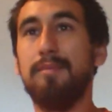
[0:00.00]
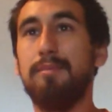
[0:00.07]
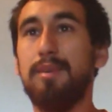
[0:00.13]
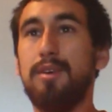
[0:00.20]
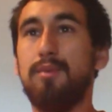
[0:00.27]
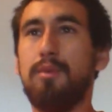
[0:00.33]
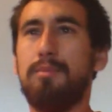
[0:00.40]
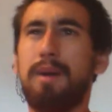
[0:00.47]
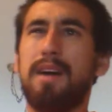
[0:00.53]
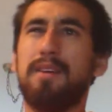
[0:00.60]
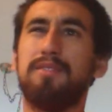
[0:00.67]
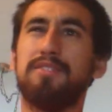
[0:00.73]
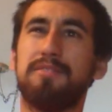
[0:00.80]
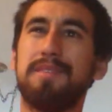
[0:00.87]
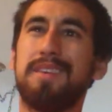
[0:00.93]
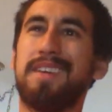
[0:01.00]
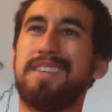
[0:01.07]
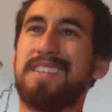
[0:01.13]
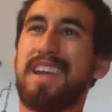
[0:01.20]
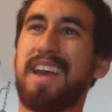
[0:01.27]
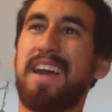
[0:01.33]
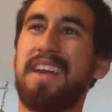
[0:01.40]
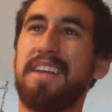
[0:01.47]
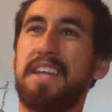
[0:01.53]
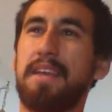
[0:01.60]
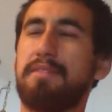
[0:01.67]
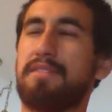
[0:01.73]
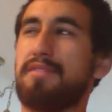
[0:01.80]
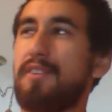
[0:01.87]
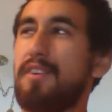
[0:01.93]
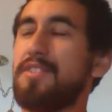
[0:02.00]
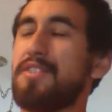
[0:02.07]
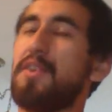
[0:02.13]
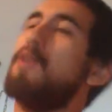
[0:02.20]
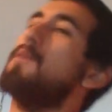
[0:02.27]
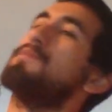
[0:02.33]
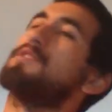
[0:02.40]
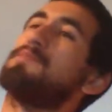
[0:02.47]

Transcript: But what boggles me is it kind of gives false hope,